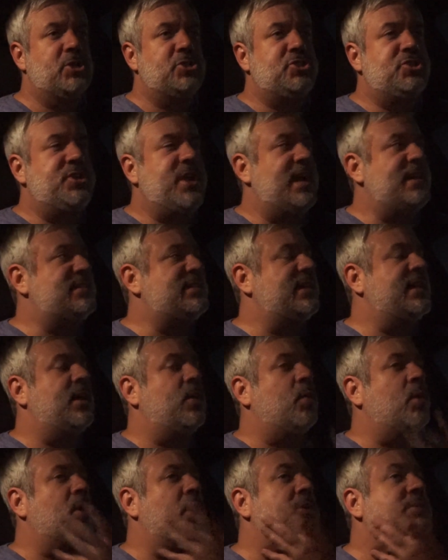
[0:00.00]
Do you guys think
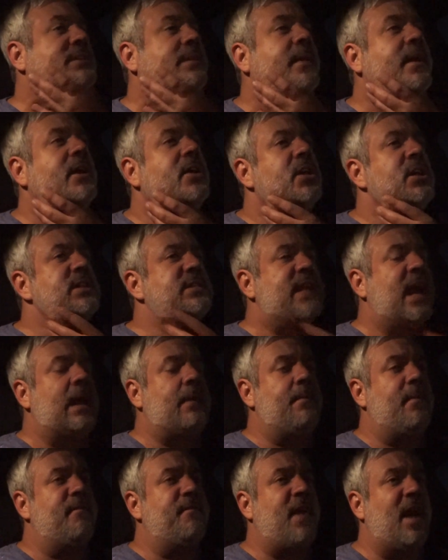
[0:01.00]
it works? I mean, I only take
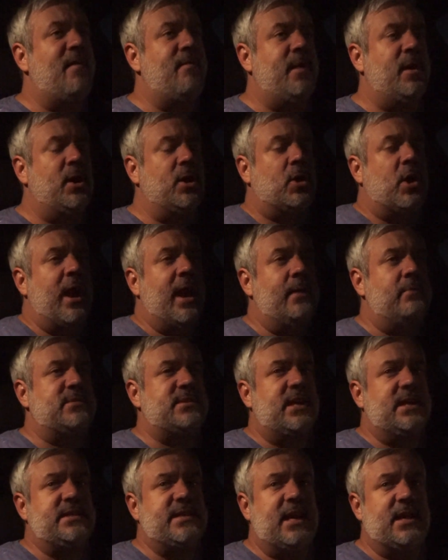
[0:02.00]
5
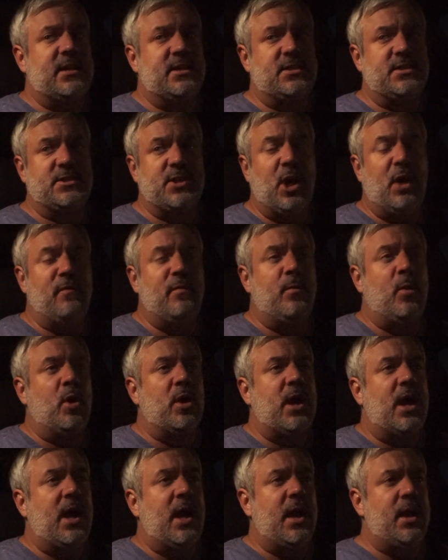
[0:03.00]
milligrams and I take the
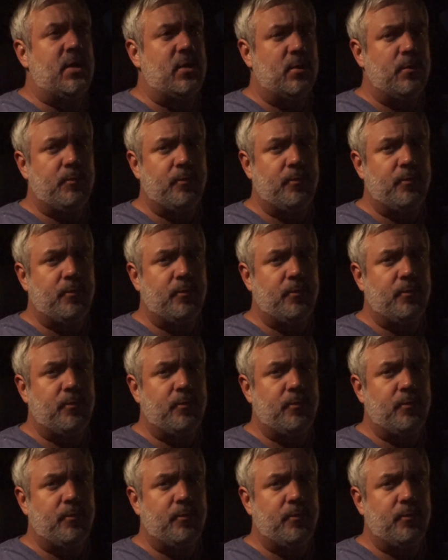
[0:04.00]
dissolvable kind.